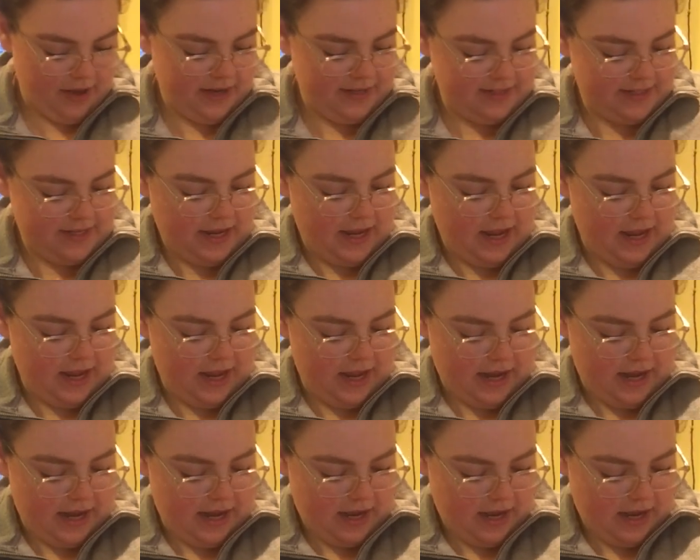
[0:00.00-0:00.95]
It's
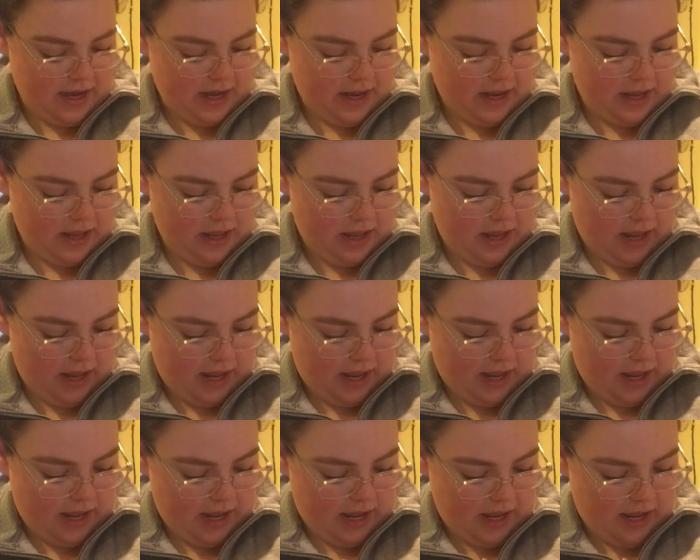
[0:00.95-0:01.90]
in
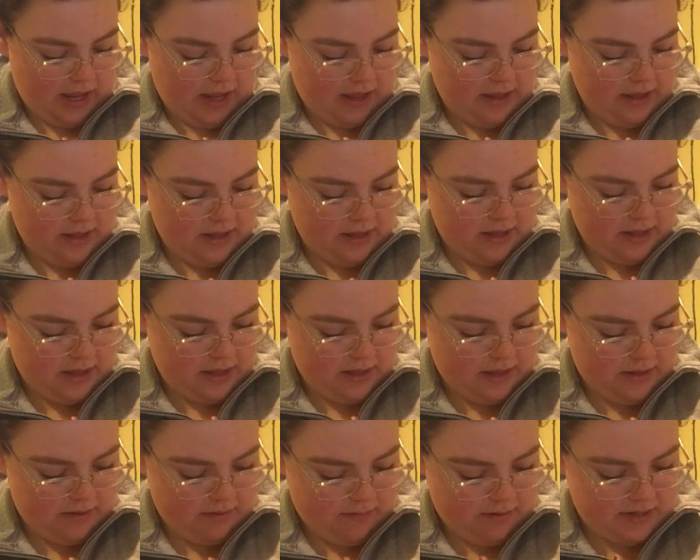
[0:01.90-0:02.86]
a
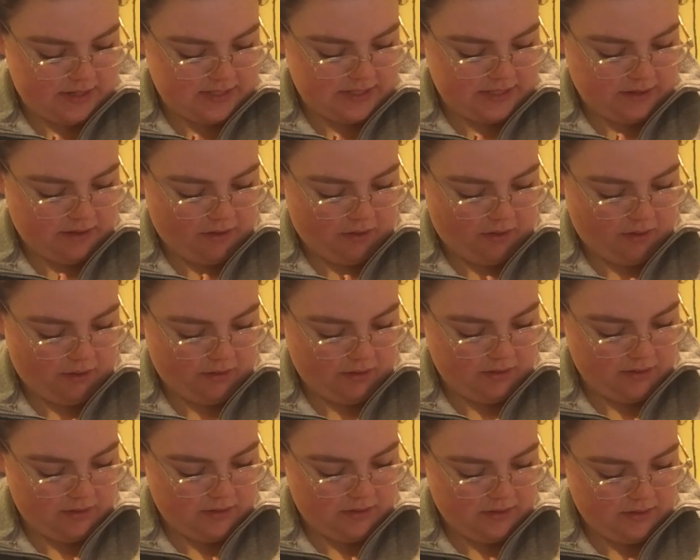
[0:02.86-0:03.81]
what is it
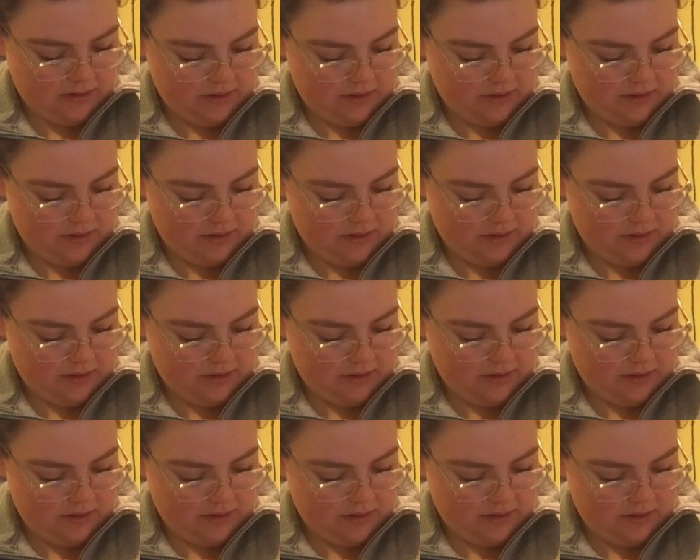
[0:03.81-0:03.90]
called?